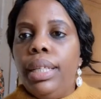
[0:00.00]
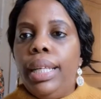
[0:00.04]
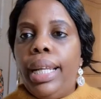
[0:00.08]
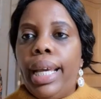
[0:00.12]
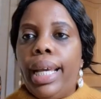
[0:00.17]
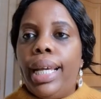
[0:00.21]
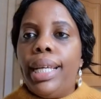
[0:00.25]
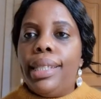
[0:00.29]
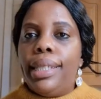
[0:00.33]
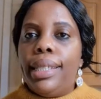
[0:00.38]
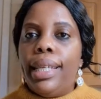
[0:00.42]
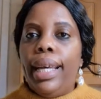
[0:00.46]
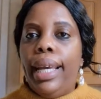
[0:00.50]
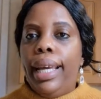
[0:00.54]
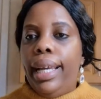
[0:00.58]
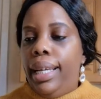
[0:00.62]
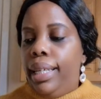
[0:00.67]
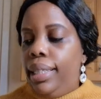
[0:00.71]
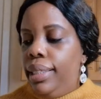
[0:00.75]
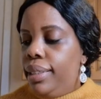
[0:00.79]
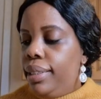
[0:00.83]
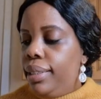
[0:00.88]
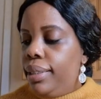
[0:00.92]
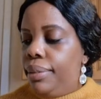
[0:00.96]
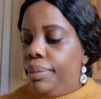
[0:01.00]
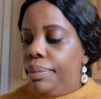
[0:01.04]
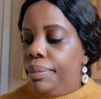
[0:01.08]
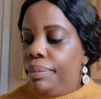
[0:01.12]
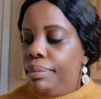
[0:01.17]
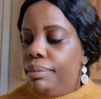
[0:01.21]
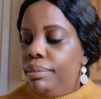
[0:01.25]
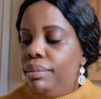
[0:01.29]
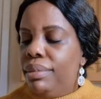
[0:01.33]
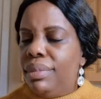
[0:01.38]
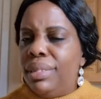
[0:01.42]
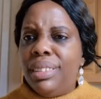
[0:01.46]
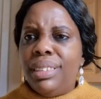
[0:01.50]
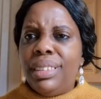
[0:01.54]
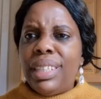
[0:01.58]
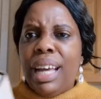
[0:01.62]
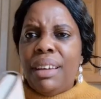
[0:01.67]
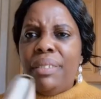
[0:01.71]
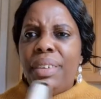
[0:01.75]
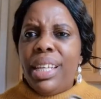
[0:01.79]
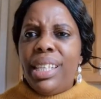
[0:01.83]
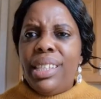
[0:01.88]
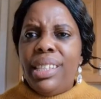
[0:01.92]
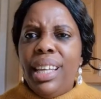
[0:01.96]
like I said,
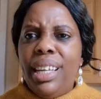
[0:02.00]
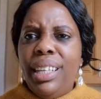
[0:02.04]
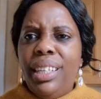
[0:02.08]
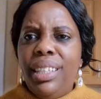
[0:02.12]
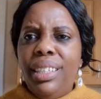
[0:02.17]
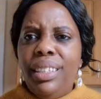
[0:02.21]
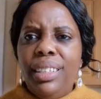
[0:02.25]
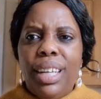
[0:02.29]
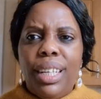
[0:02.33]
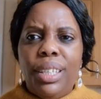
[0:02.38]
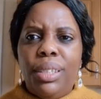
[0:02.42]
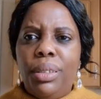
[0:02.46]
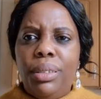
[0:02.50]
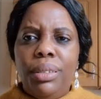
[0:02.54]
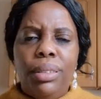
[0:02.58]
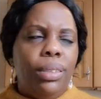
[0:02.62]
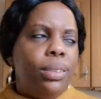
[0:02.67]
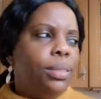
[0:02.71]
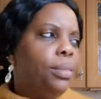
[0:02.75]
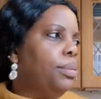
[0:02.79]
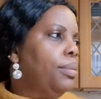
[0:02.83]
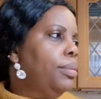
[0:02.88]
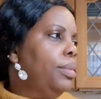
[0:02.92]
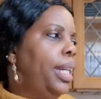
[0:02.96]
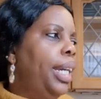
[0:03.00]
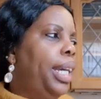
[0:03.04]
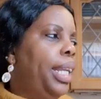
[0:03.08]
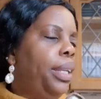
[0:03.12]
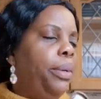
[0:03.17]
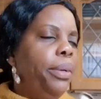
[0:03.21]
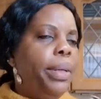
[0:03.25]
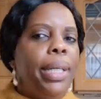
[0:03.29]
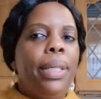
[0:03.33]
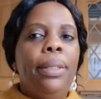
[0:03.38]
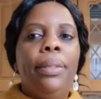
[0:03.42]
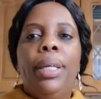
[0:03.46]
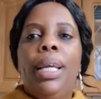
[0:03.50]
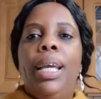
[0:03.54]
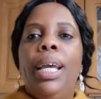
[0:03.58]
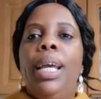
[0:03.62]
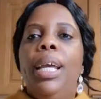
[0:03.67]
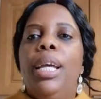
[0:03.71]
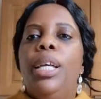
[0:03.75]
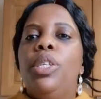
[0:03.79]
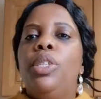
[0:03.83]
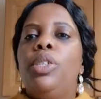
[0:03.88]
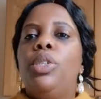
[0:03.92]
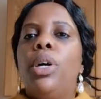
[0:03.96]
have I said it? I don't know. Anyway,
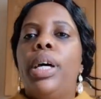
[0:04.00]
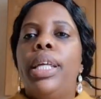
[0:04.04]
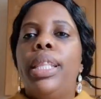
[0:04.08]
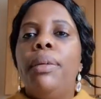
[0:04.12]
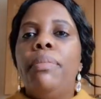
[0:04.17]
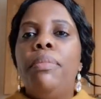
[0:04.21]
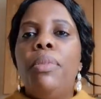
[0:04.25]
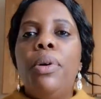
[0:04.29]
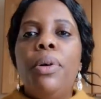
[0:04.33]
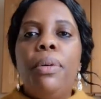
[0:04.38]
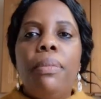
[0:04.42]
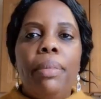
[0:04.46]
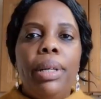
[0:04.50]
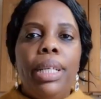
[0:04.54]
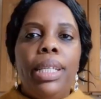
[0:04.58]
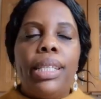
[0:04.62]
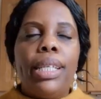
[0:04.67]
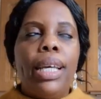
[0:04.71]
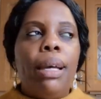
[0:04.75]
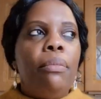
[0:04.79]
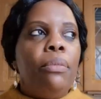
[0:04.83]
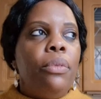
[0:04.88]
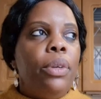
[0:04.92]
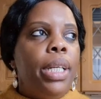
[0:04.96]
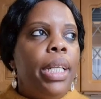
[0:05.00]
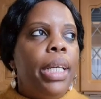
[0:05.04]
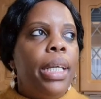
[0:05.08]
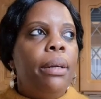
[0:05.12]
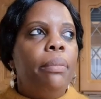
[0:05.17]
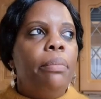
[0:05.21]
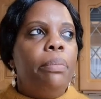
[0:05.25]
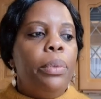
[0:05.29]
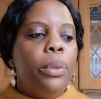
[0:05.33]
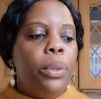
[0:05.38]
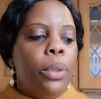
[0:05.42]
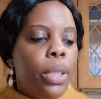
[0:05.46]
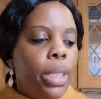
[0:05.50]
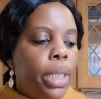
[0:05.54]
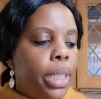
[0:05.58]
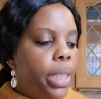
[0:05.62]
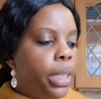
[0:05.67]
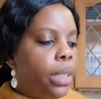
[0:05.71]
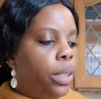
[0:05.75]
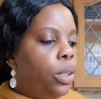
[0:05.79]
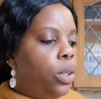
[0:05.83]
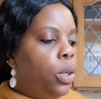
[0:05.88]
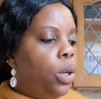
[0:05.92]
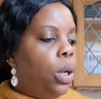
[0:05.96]
so at the moment, I'm reading a book
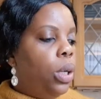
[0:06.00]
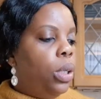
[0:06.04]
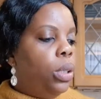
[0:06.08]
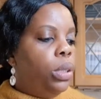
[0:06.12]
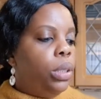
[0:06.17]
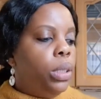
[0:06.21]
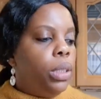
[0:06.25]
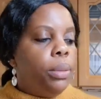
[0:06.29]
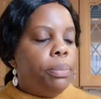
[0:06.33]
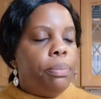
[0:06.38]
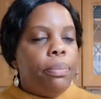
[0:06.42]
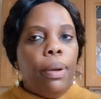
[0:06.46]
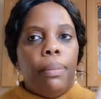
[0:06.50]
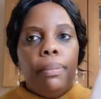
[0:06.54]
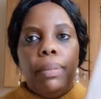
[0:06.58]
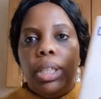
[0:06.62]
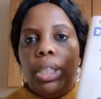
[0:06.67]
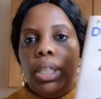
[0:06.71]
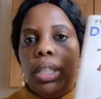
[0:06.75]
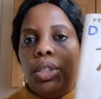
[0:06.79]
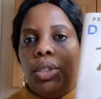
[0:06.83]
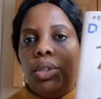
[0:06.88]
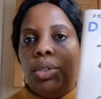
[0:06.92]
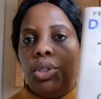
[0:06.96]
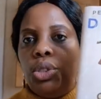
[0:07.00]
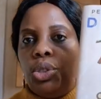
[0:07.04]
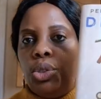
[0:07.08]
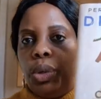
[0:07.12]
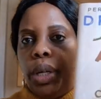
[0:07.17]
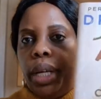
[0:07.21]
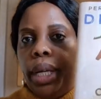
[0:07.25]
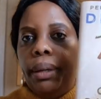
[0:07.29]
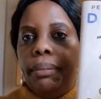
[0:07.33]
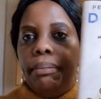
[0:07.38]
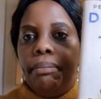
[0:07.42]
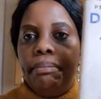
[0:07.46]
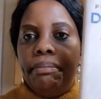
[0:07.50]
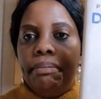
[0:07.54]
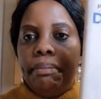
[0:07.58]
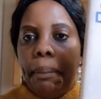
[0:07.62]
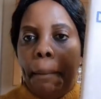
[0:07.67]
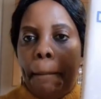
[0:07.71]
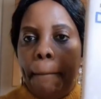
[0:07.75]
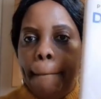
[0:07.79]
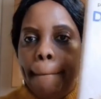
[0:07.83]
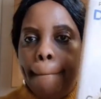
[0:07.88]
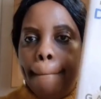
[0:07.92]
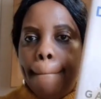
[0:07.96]
called Permission to Dream
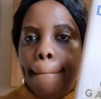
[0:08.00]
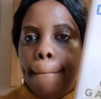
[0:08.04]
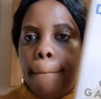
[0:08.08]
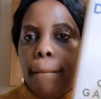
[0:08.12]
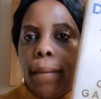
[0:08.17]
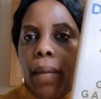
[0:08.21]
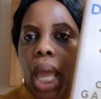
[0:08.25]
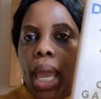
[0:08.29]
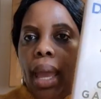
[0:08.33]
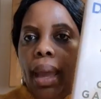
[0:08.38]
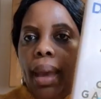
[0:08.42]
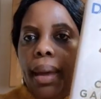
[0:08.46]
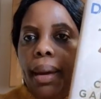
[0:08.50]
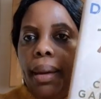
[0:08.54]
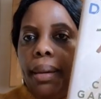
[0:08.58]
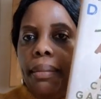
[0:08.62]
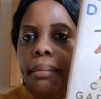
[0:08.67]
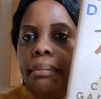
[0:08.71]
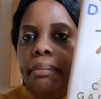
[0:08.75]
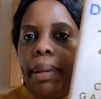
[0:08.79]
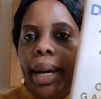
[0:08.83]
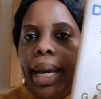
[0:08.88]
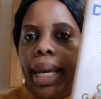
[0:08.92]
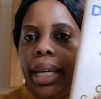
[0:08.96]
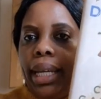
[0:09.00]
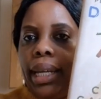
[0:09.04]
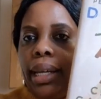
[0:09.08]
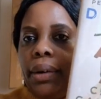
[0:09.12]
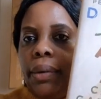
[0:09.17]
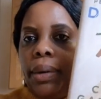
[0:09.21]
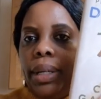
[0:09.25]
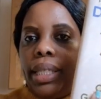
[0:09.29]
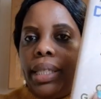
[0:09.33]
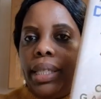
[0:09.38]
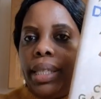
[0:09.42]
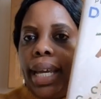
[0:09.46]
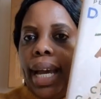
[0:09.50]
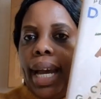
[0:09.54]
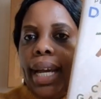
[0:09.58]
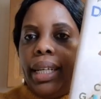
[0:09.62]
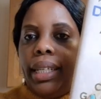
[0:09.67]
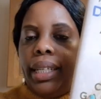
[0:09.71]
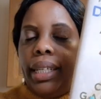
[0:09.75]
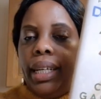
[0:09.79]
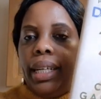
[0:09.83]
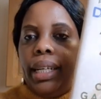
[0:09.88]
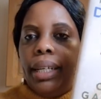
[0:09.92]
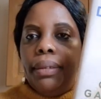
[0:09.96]
by Chris
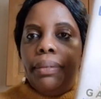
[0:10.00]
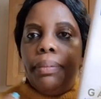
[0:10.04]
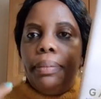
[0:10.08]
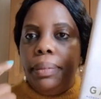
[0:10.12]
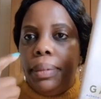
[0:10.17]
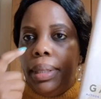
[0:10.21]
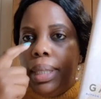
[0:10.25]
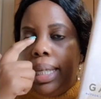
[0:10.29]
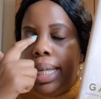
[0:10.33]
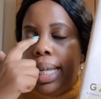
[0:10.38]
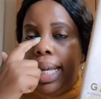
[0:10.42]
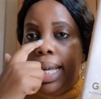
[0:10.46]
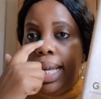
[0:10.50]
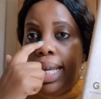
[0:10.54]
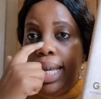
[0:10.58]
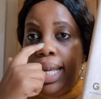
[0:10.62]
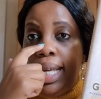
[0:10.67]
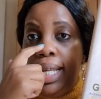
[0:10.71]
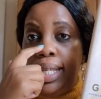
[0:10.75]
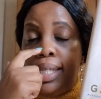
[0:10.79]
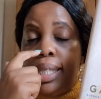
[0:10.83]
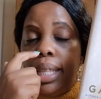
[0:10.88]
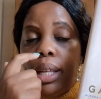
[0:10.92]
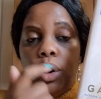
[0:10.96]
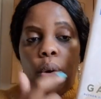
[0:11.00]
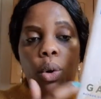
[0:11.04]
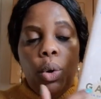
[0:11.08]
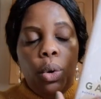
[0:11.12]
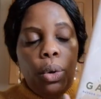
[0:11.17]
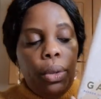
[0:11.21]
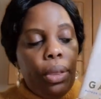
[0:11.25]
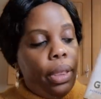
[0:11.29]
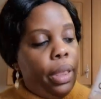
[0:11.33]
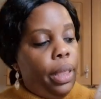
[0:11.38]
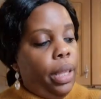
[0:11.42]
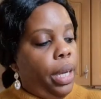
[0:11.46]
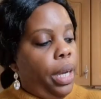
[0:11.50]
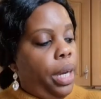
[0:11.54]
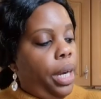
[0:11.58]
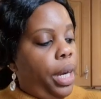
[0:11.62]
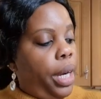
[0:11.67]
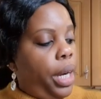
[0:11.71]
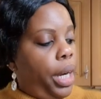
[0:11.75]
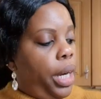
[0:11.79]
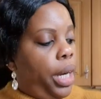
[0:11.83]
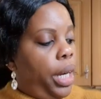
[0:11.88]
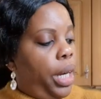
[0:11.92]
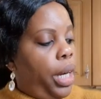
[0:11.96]
Gardner. He's the
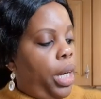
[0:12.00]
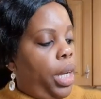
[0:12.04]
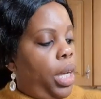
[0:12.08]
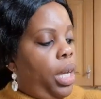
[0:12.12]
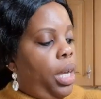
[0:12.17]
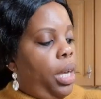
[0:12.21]
author